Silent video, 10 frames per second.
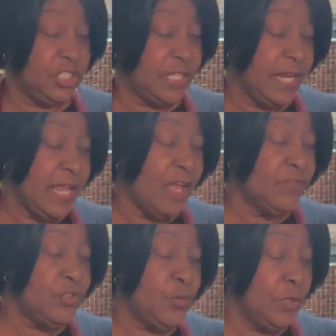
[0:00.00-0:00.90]
that
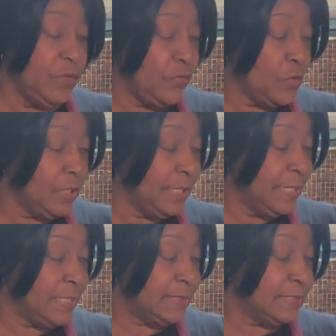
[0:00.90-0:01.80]
have 24
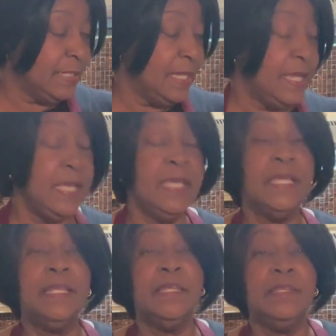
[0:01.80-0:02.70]
links
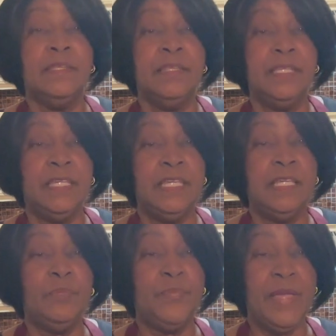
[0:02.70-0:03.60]
in the
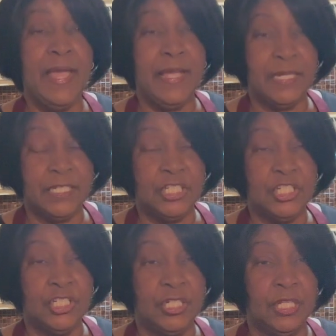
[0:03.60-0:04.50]

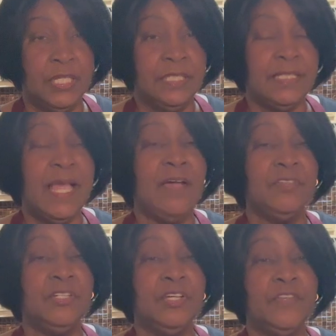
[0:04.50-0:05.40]
package to have
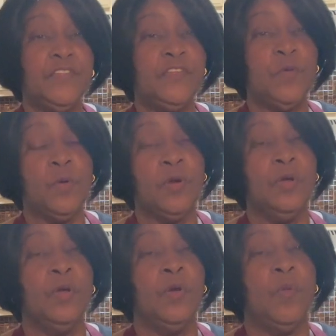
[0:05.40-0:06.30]
enough for
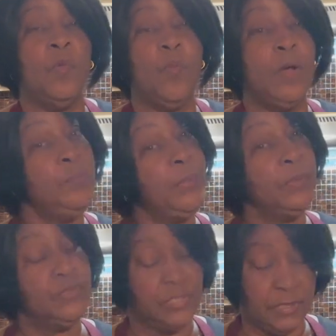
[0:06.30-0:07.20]
one
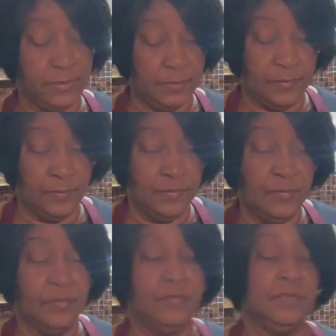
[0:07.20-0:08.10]
person,
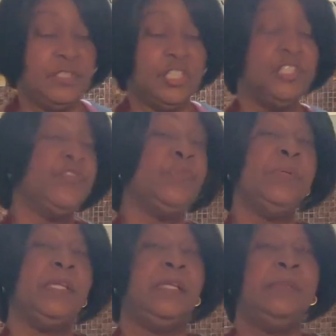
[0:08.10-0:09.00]
just for
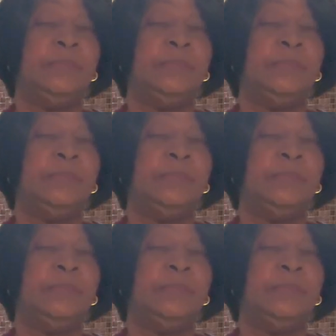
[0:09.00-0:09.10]
me,